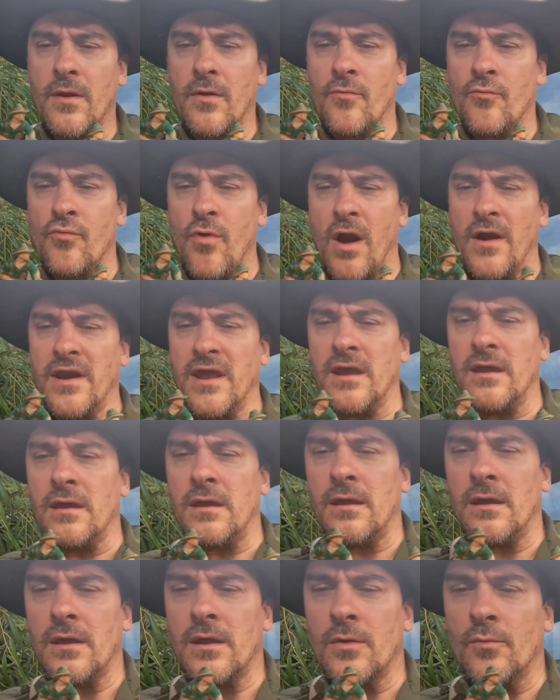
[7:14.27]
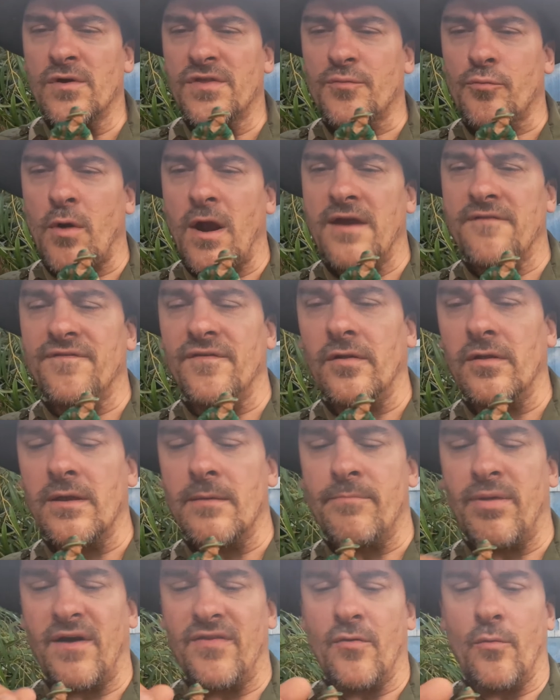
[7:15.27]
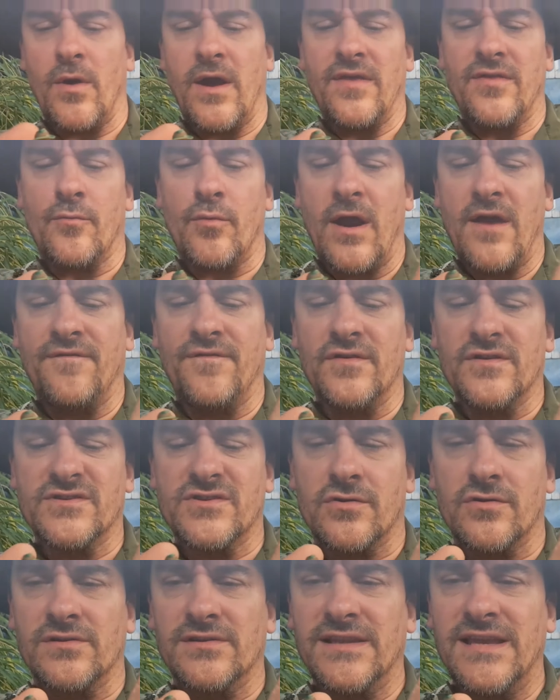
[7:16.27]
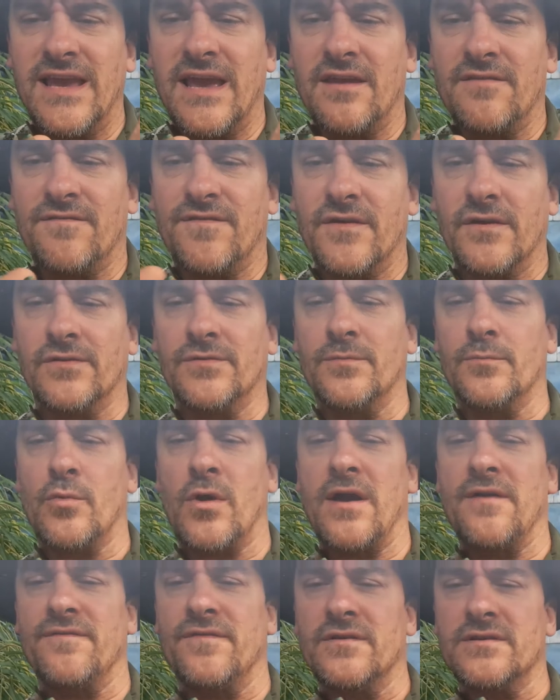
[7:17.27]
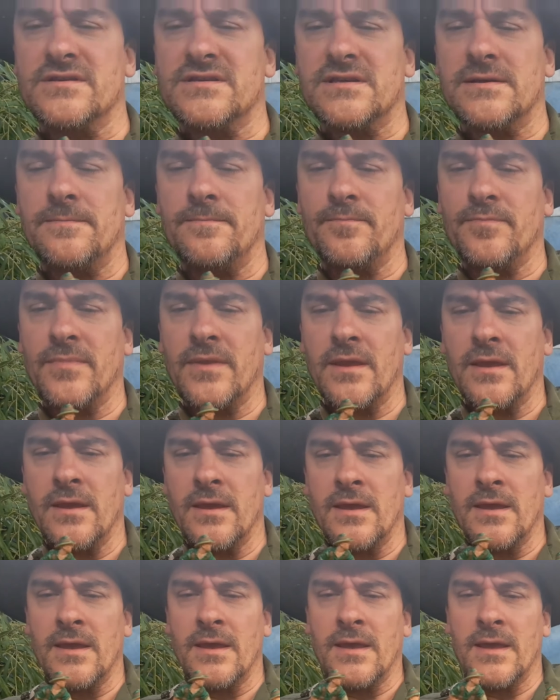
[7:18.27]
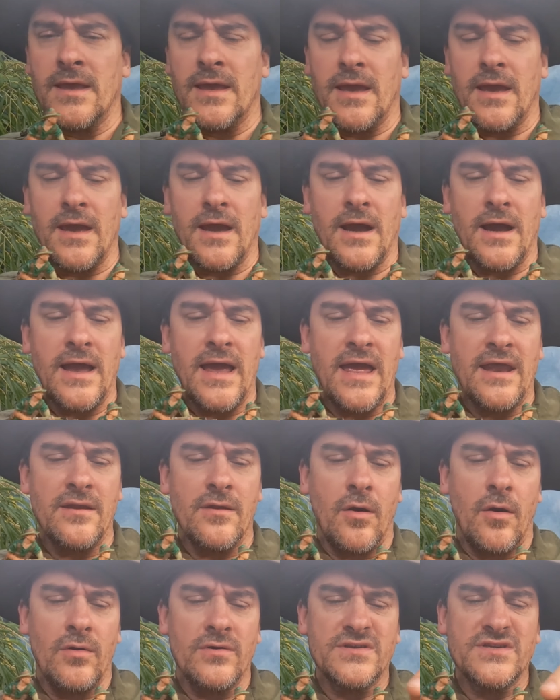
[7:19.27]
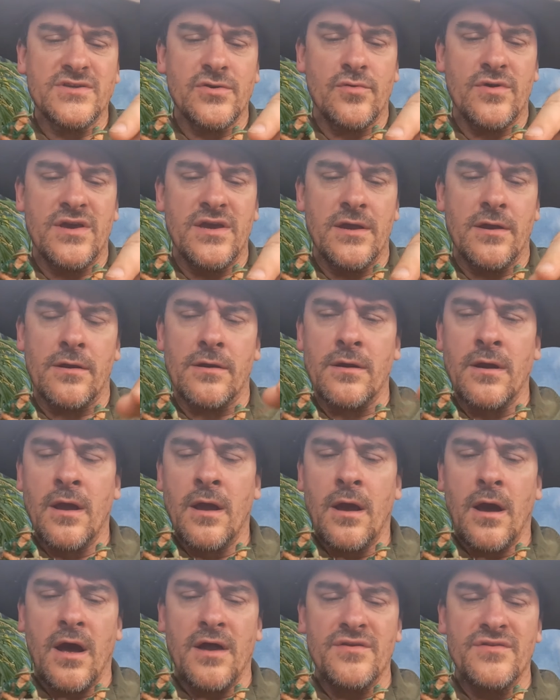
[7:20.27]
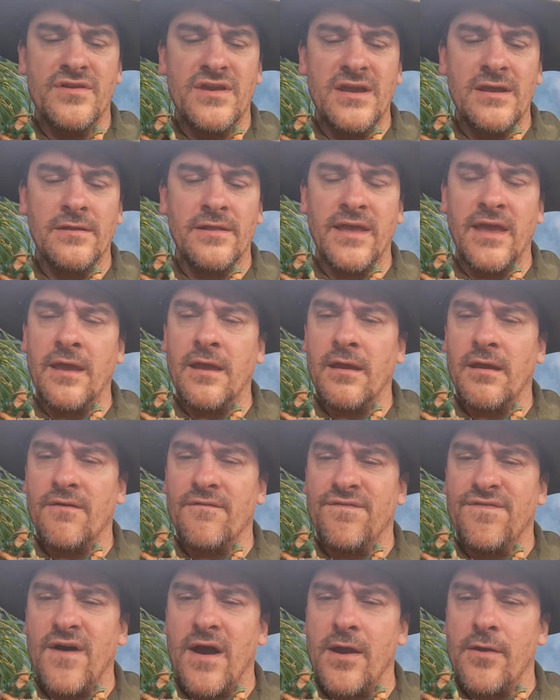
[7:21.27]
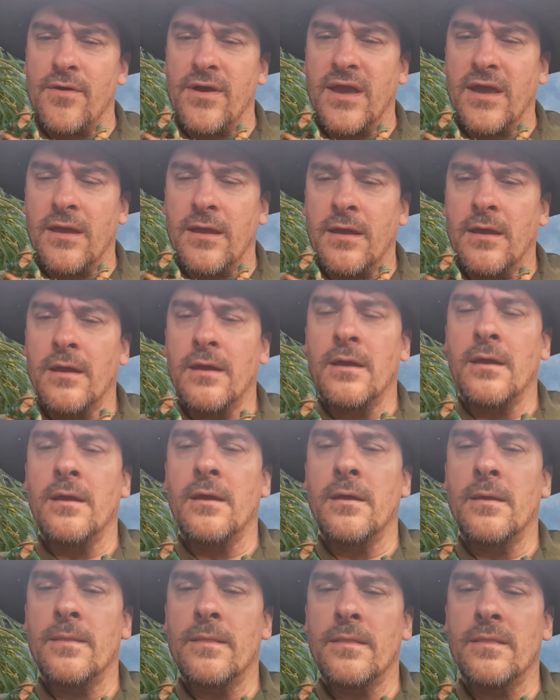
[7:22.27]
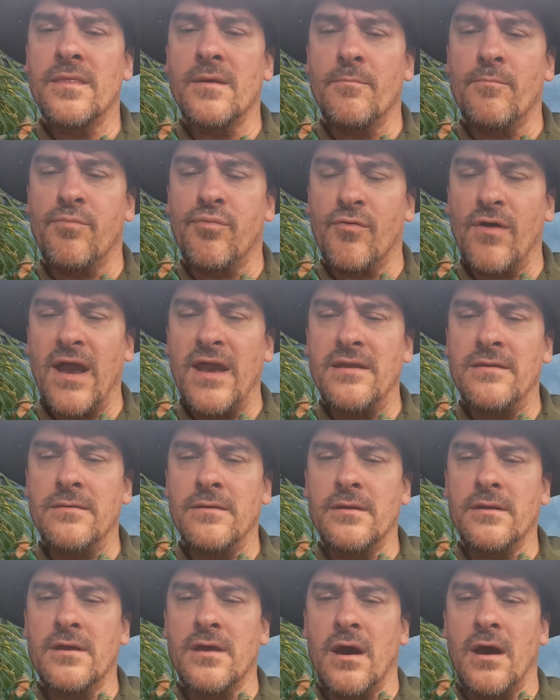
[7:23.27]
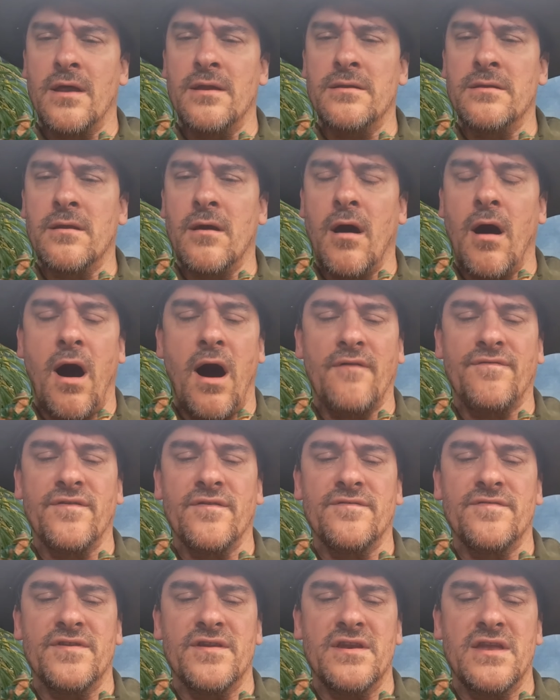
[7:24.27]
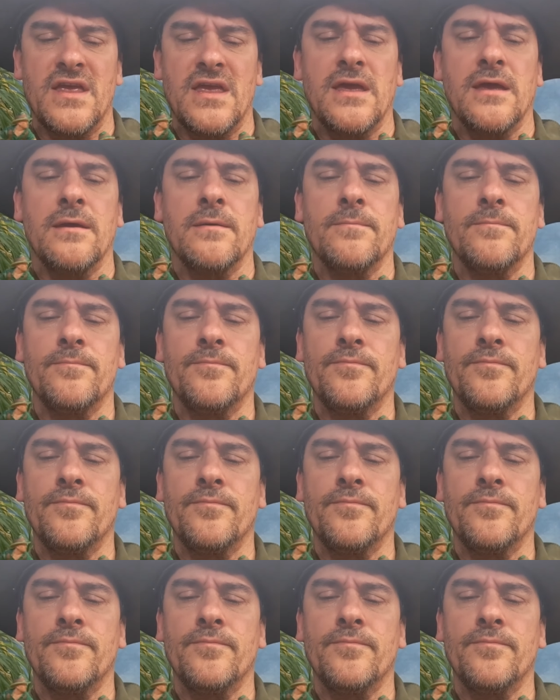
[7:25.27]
Running with rifle. And by the way, the rifles are Lee Enfield rifles. And also here, a kneeling, firing the Bren gun off of the knee.